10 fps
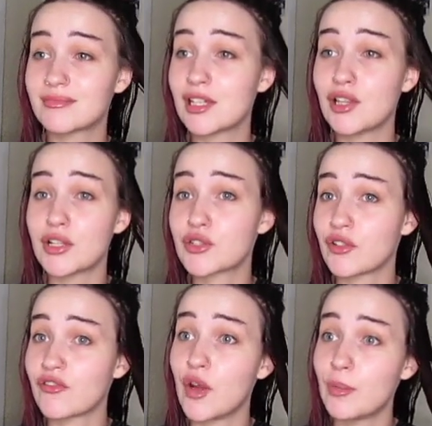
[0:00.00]

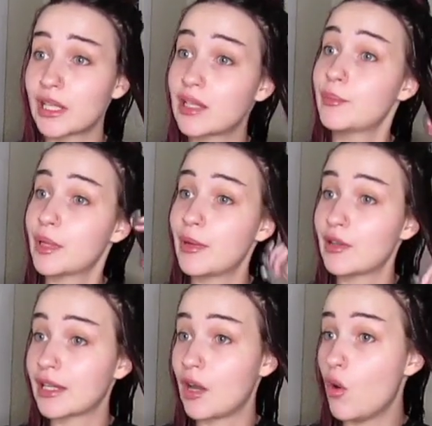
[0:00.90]
claustrophobic, but
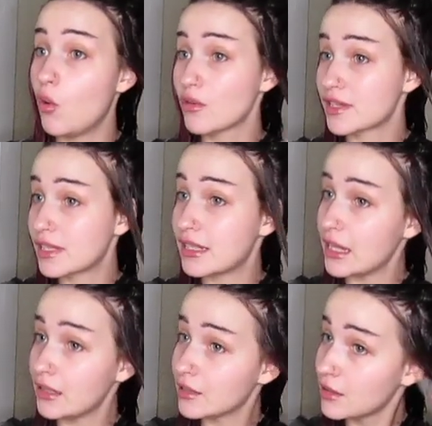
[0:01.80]
about like a whole
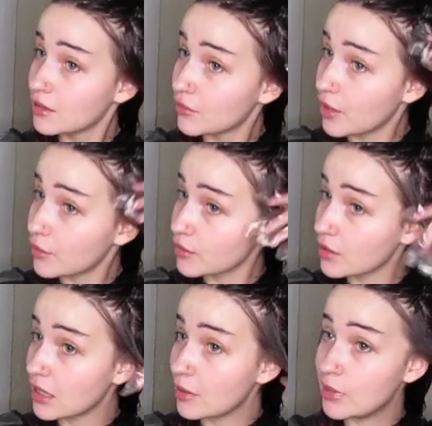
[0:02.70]
state rather
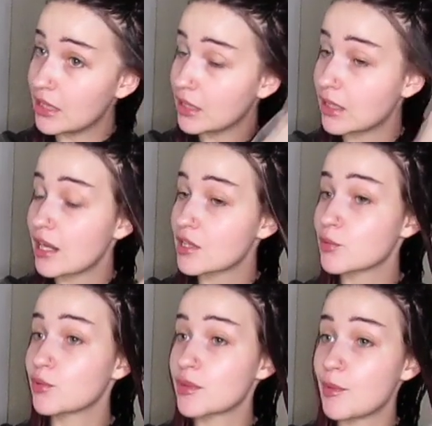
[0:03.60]
than like being in an
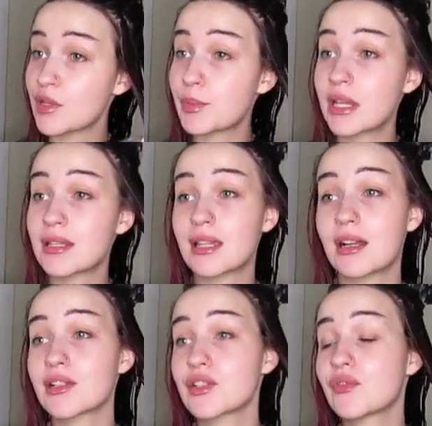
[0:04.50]
actual small space. And
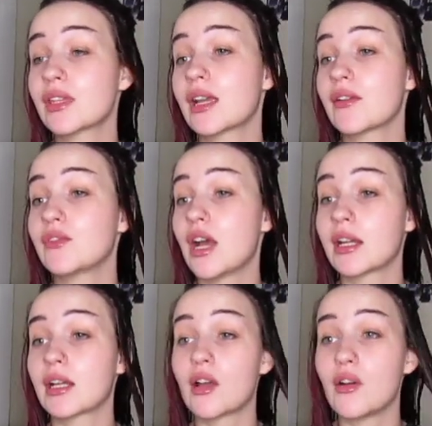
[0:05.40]
I just feel like I've got
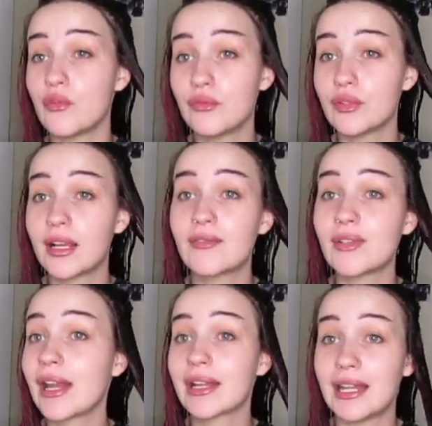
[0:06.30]
to go. Like I've
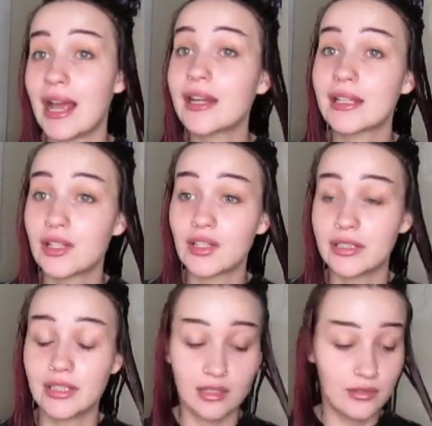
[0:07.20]
got to get out of here,
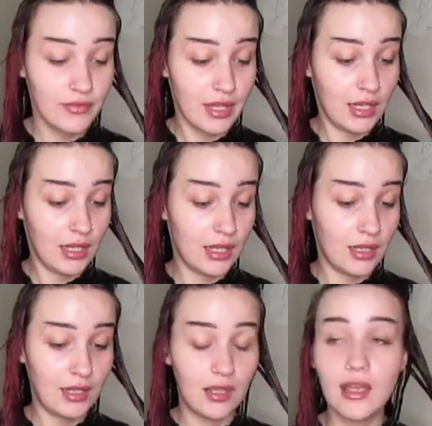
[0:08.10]
you know?
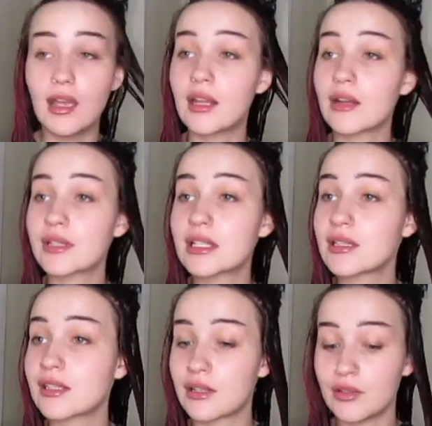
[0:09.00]
And I was
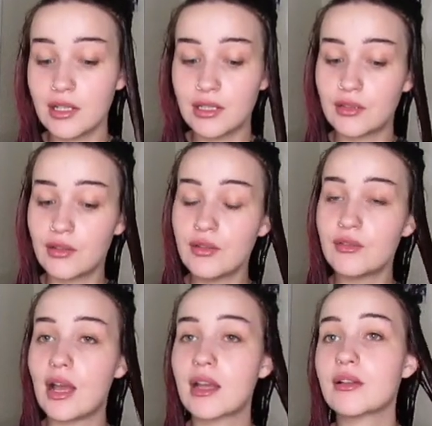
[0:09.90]
considering, you know
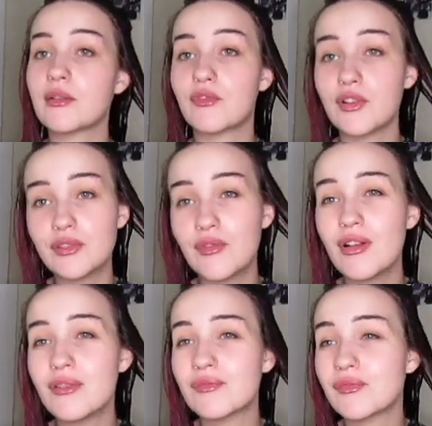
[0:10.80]
how first of
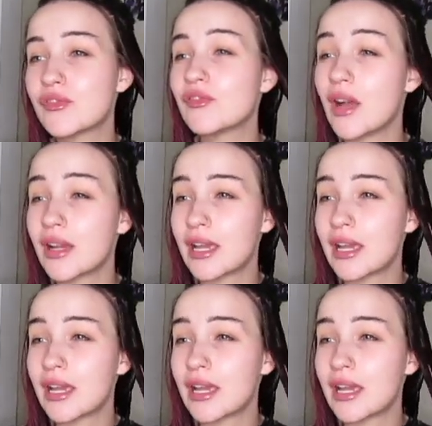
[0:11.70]
all, fuck